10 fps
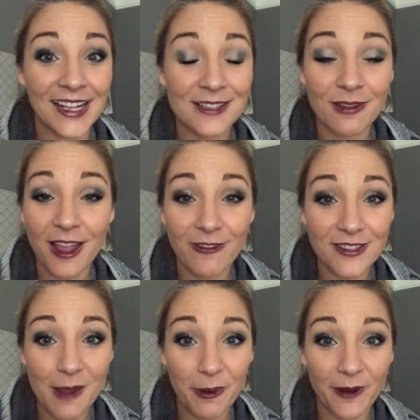It's okay if
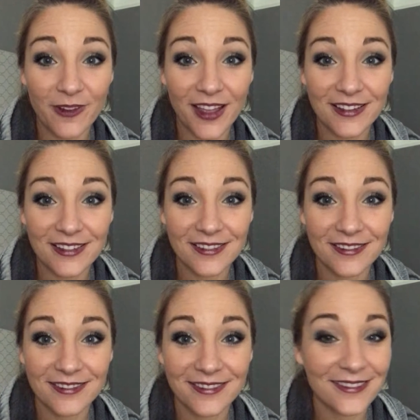it's not perfect.
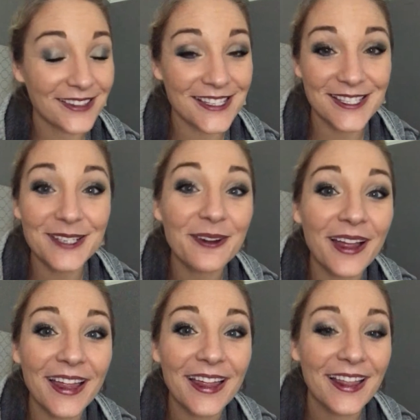Just do
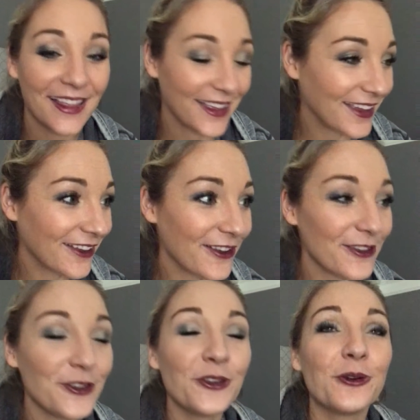it.
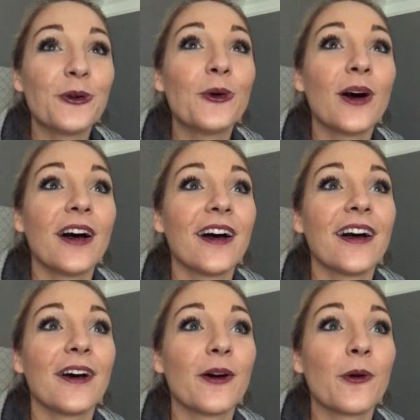You
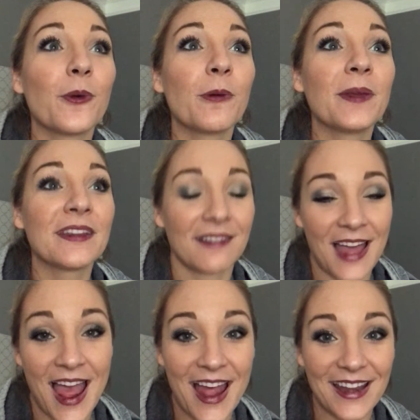will be
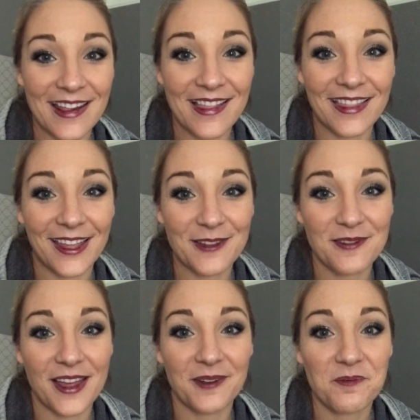glad that you
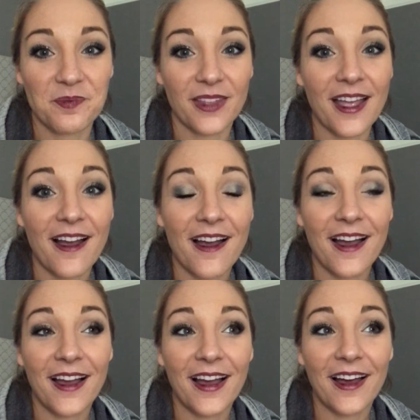did.
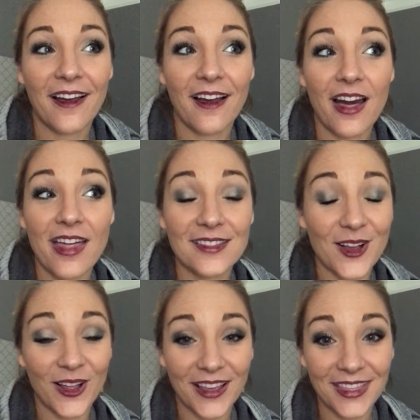That's
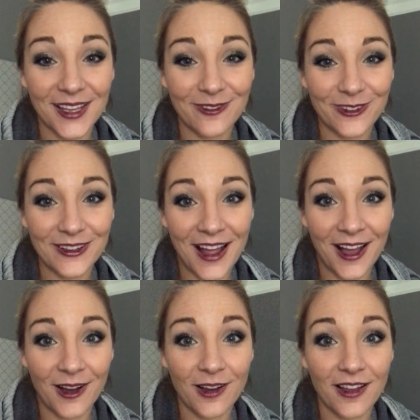all I can think of for
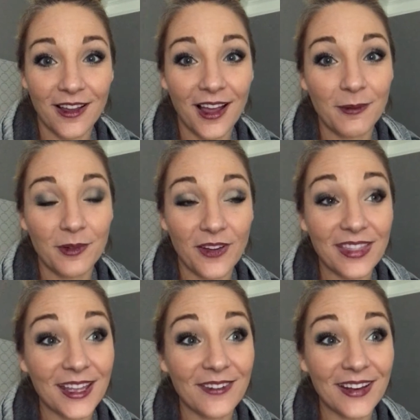now. If I
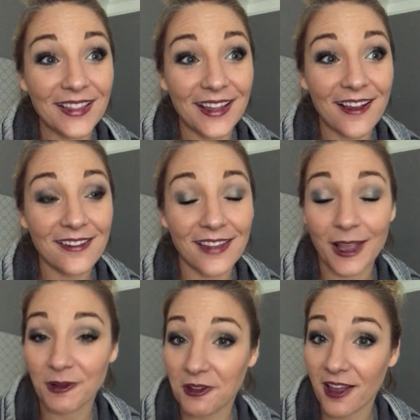think of anything else,
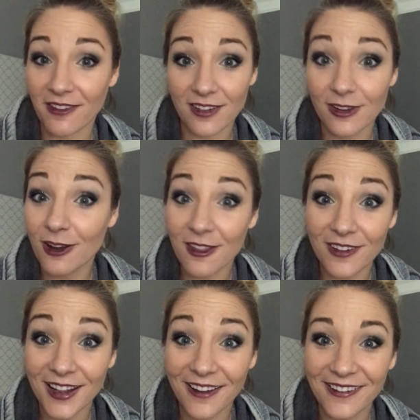I will have to do another
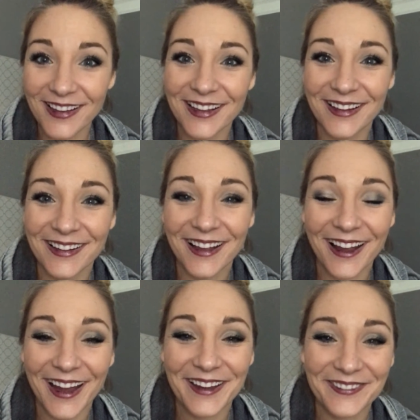video. All
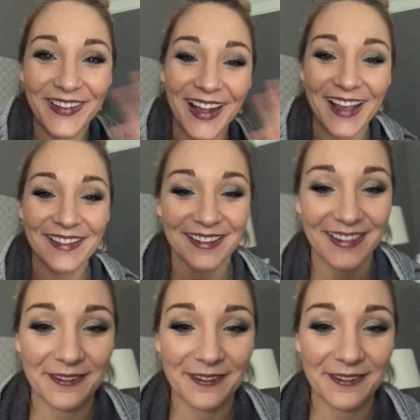right. Bye, guys.